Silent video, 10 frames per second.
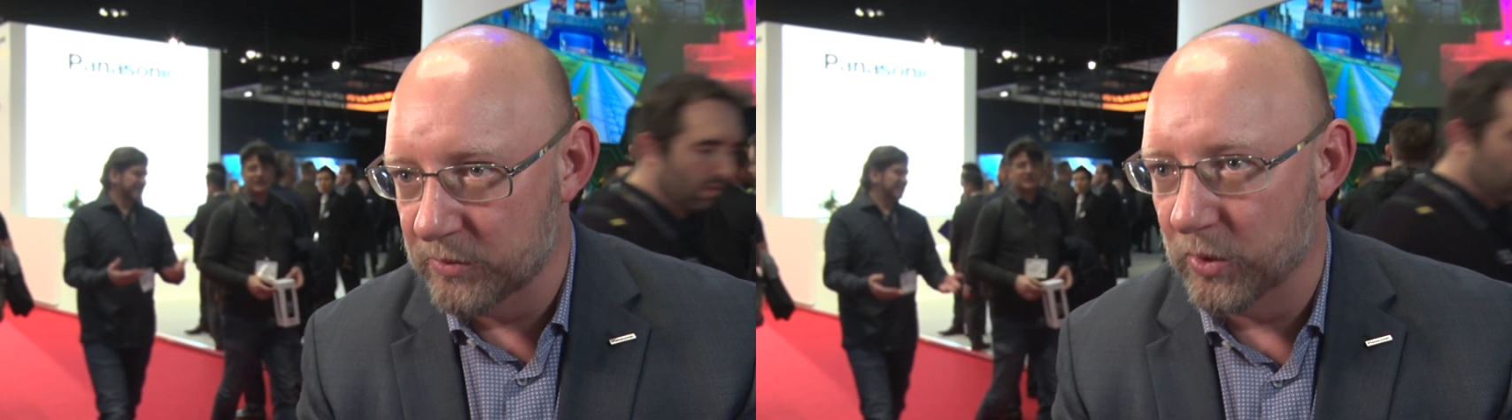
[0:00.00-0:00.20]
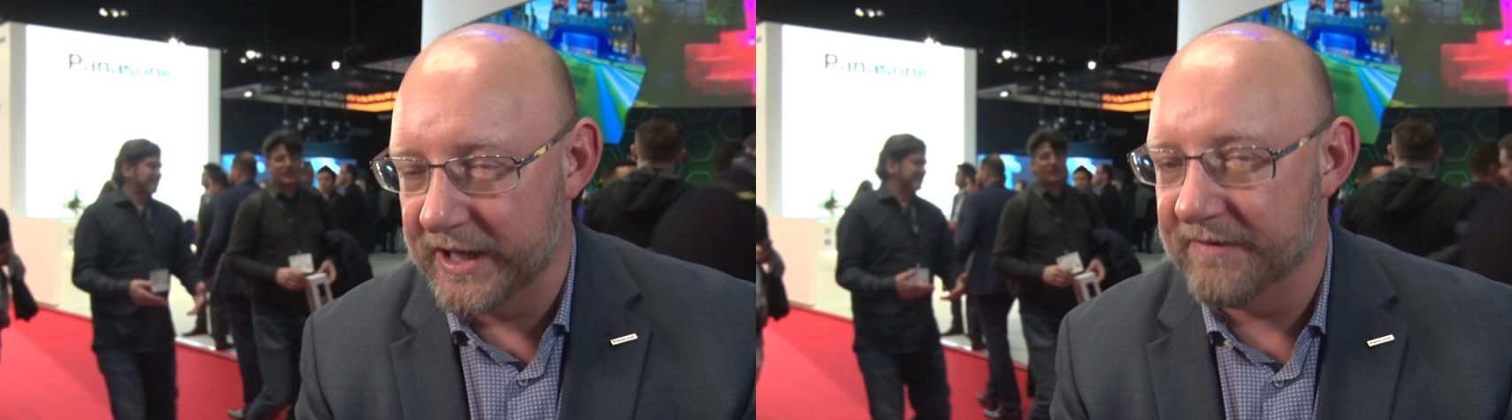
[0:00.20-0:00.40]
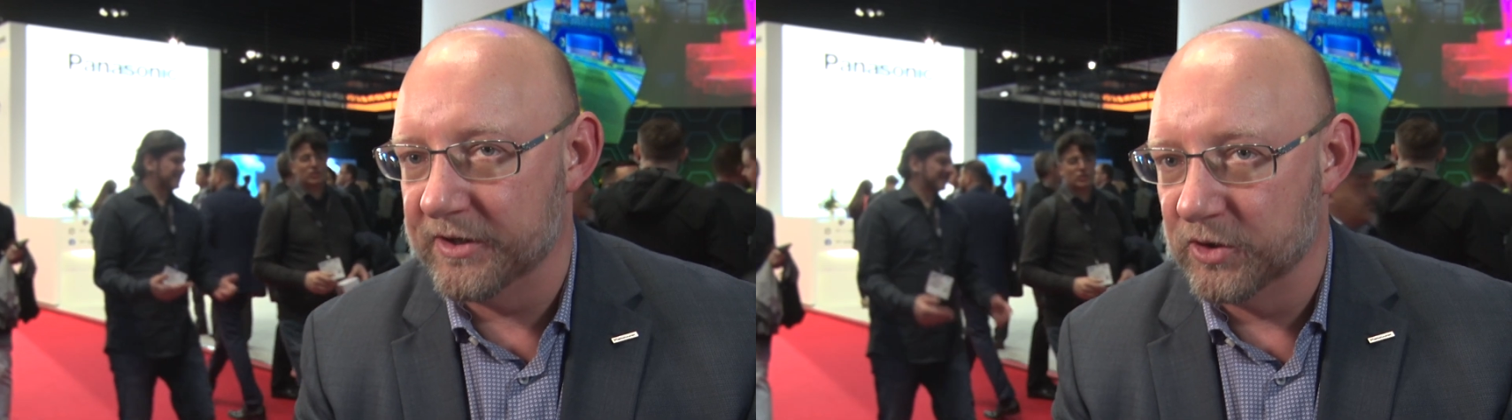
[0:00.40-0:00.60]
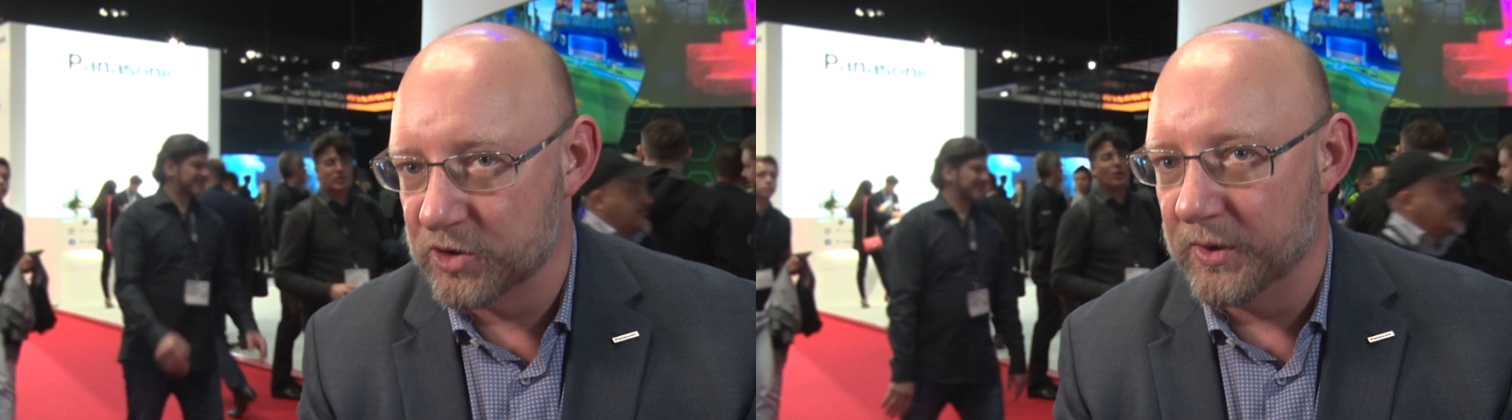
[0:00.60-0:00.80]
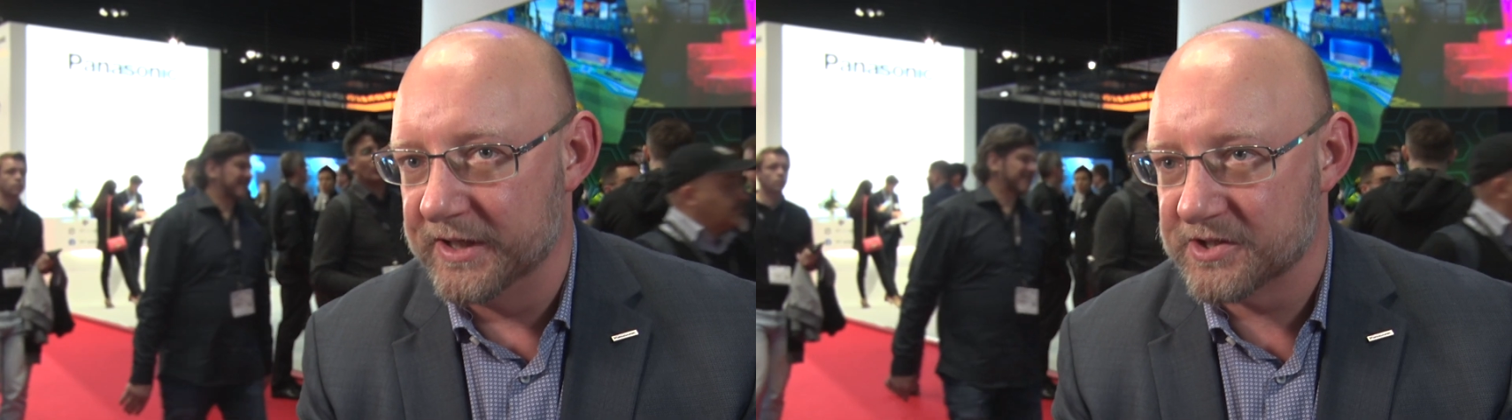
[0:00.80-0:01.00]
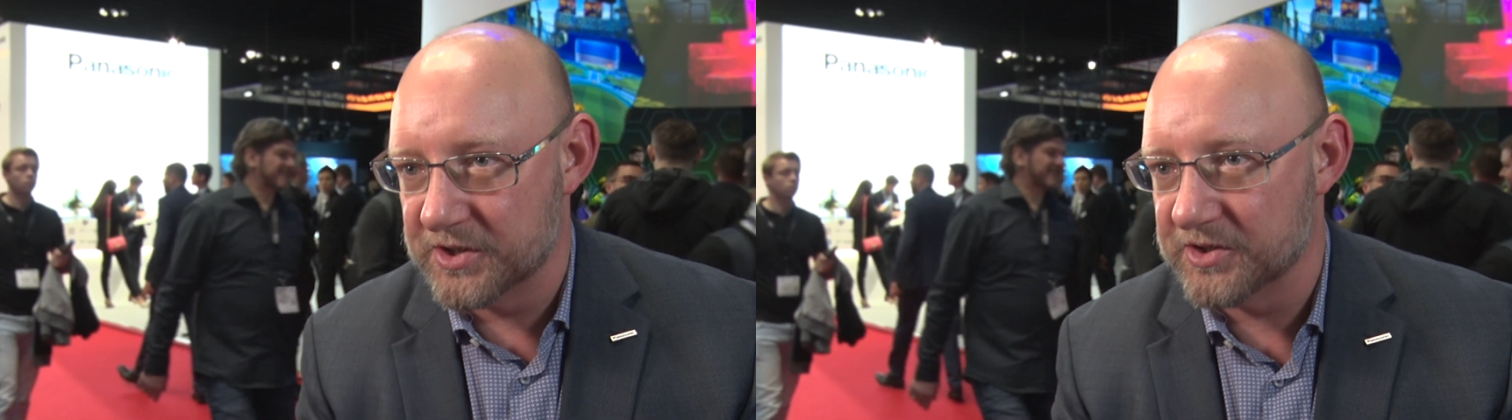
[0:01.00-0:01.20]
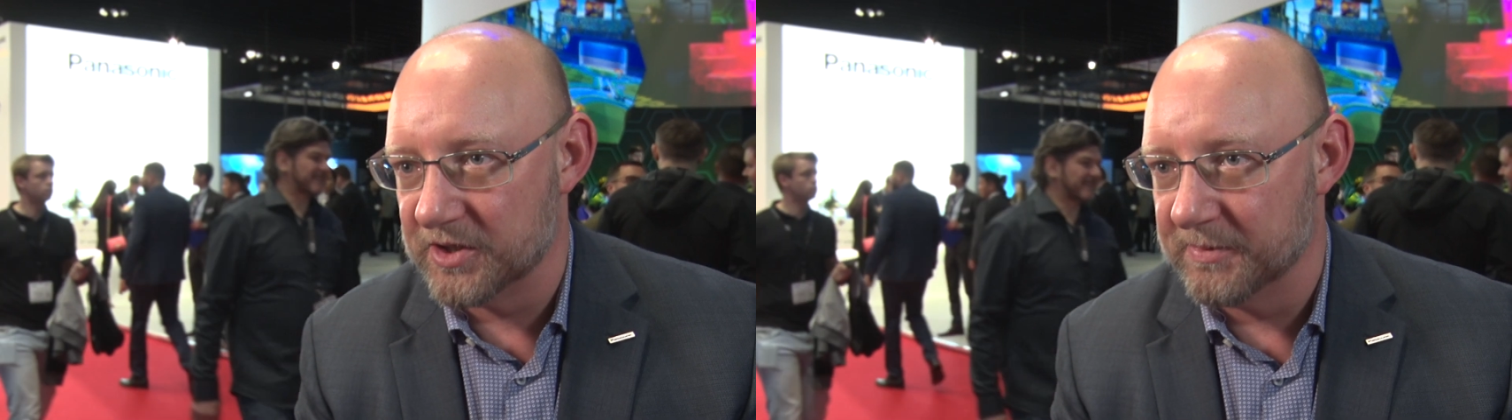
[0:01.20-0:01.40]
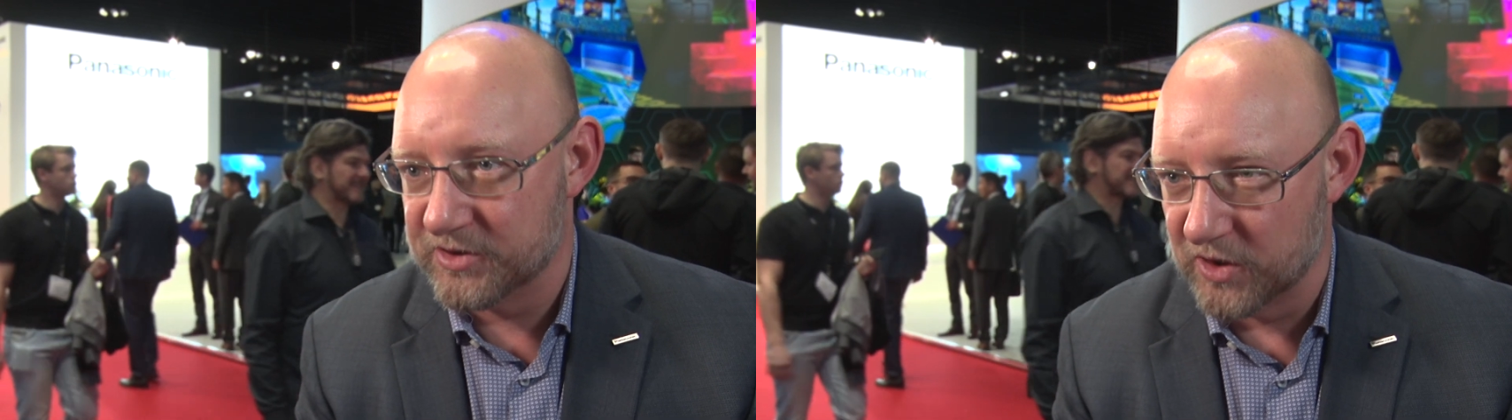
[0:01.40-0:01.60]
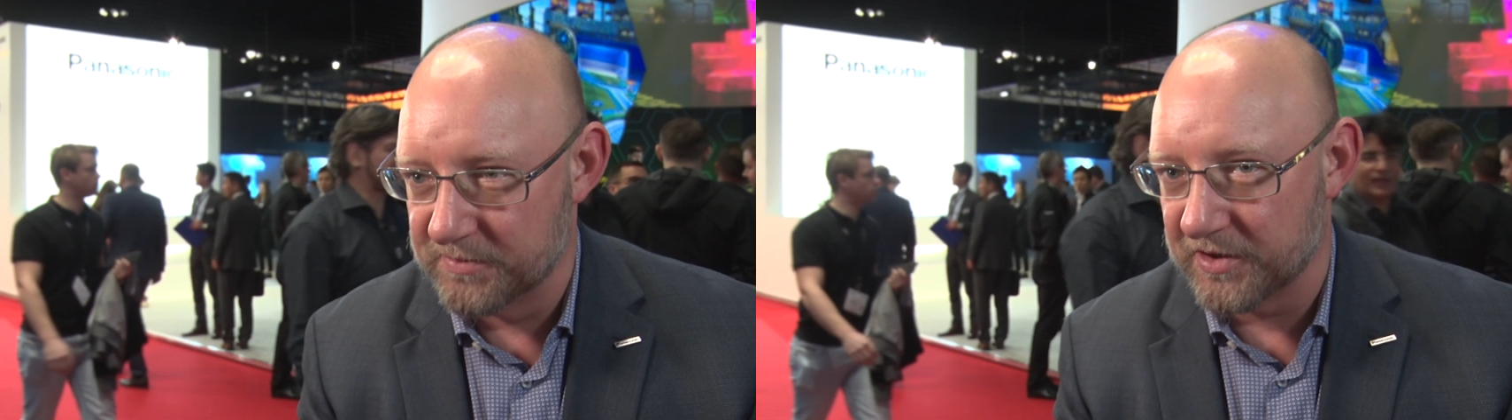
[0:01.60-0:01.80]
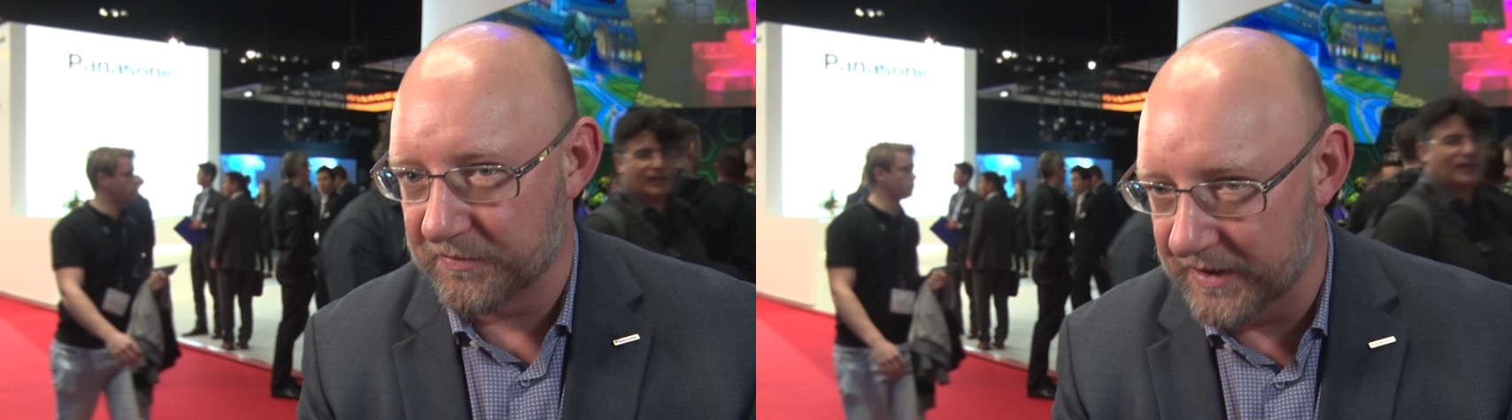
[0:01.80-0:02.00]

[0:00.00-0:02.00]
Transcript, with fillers: whatever you do in the system in terms of